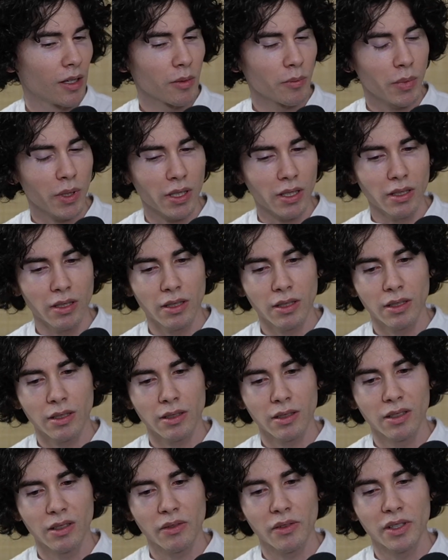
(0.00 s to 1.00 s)
But,
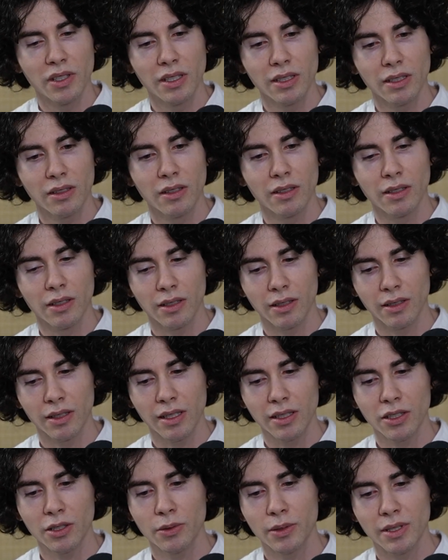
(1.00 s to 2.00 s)
the
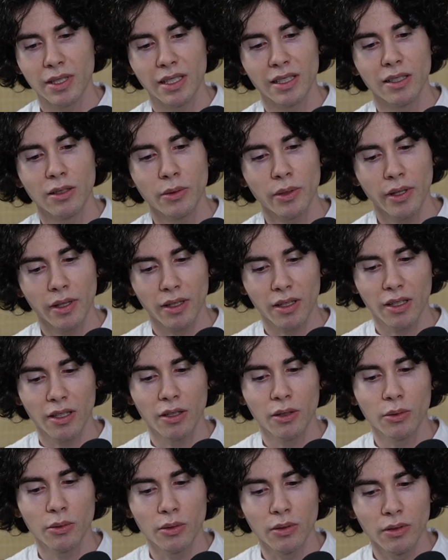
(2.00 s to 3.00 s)
issue is they deal with
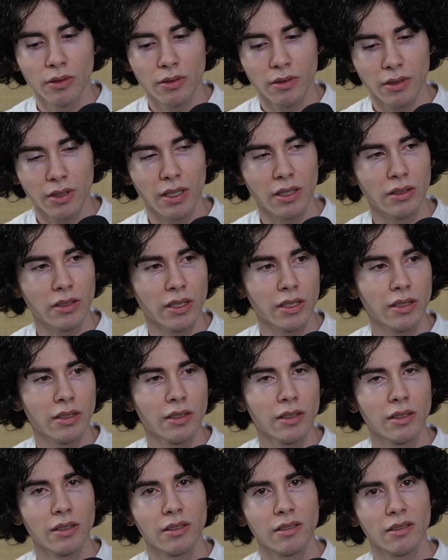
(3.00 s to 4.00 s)
acute
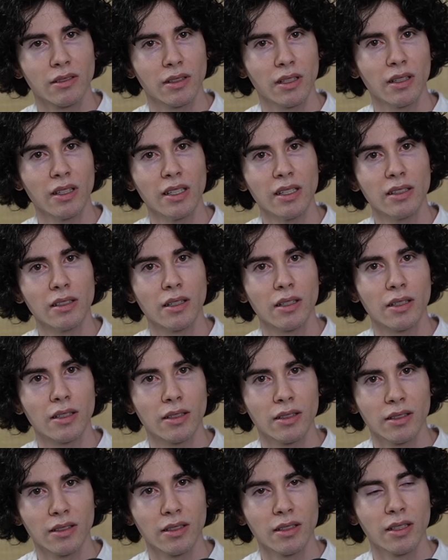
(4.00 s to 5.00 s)
illness in the ER.
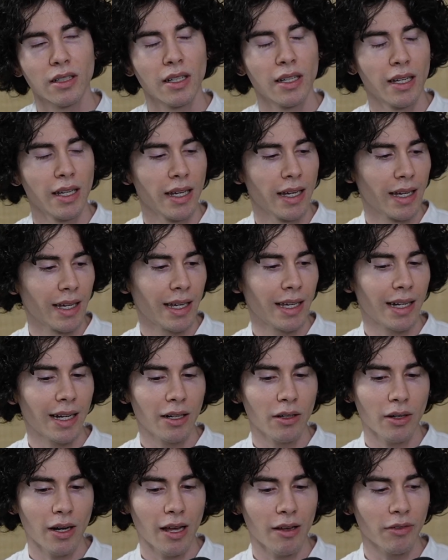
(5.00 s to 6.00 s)
And I
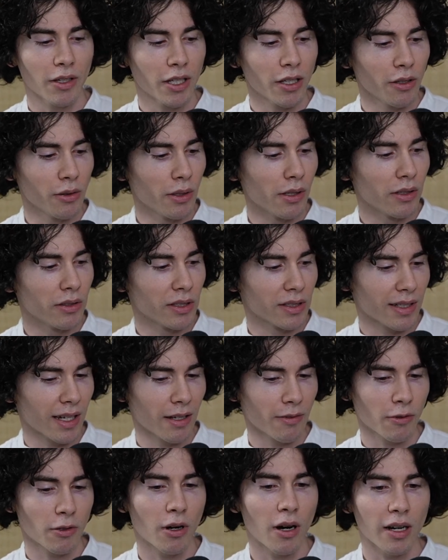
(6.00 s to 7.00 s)
don't have acute illness, I
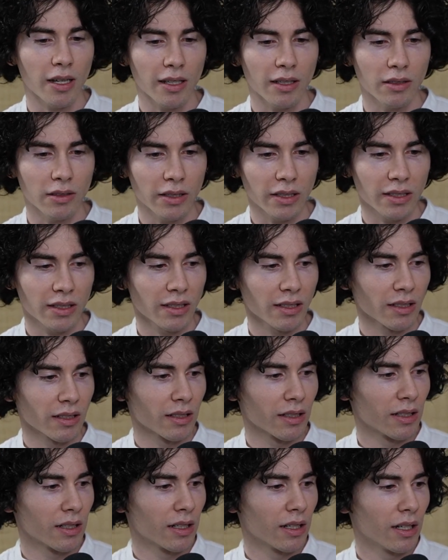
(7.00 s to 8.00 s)
have chronic illness.
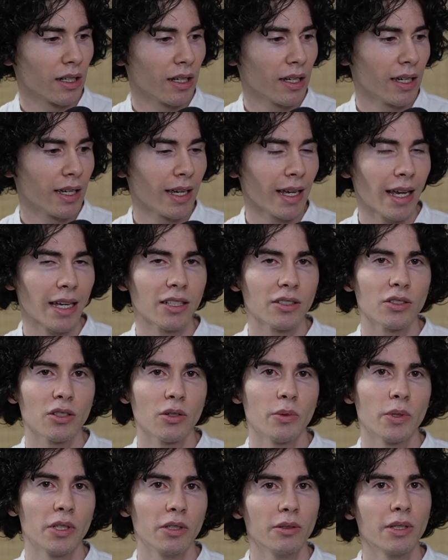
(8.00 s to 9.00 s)
And so
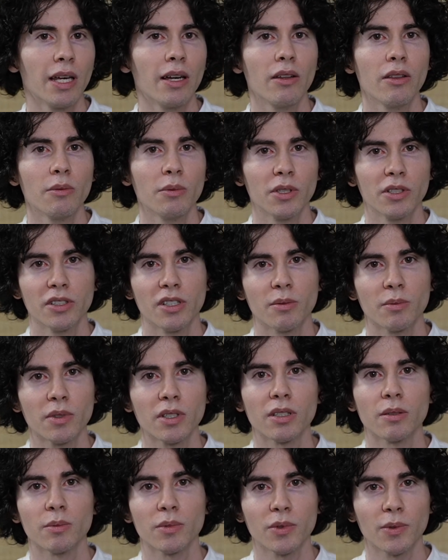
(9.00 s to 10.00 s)
when you tell them your
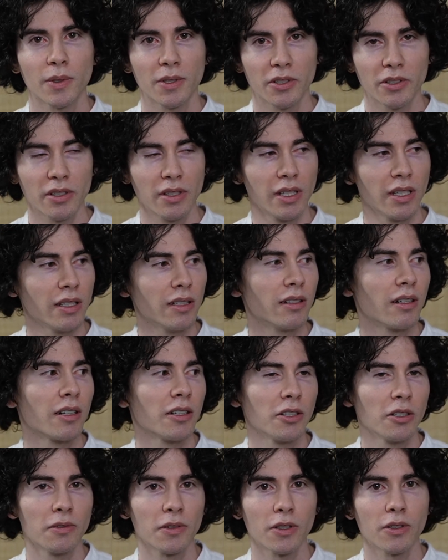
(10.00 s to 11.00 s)
symptoms when you're in the ER
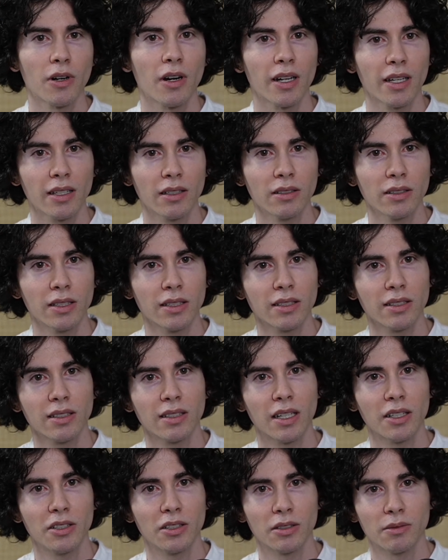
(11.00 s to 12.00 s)
and you have a chronic illness
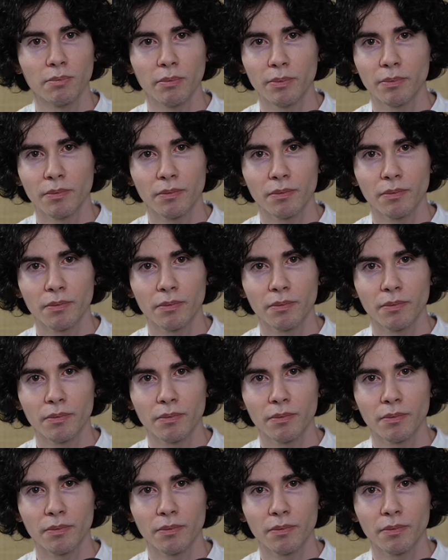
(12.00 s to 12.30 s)
and you're